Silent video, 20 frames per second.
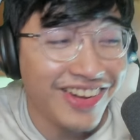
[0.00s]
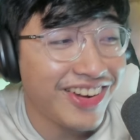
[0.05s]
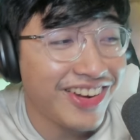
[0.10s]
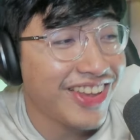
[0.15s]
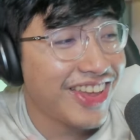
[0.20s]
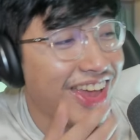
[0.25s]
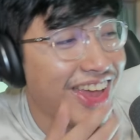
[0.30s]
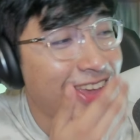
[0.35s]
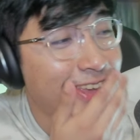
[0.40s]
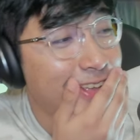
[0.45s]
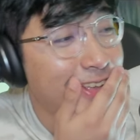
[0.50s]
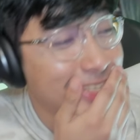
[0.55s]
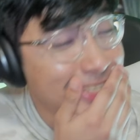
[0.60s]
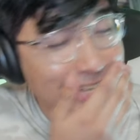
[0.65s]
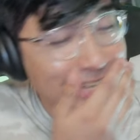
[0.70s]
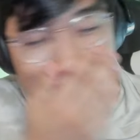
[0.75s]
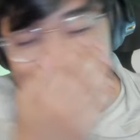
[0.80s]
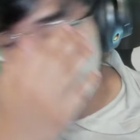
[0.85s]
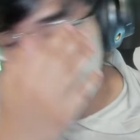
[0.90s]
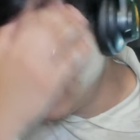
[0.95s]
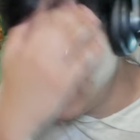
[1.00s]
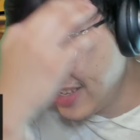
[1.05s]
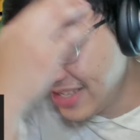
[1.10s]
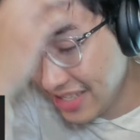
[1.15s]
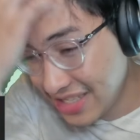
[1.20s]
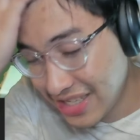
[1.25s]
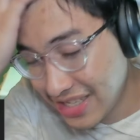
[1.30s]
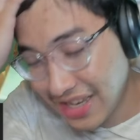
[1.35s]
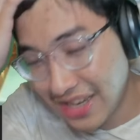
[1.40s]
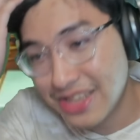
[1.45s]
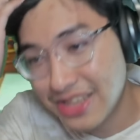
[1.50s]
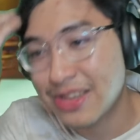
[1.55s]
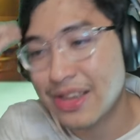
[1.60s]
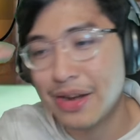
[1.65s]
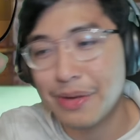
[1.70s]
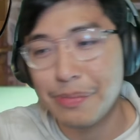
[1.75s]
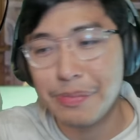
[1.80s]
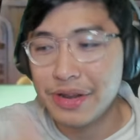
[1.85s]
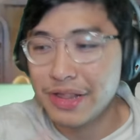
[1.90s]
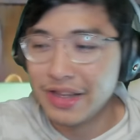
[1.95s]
Okay, it's not like he's gonna be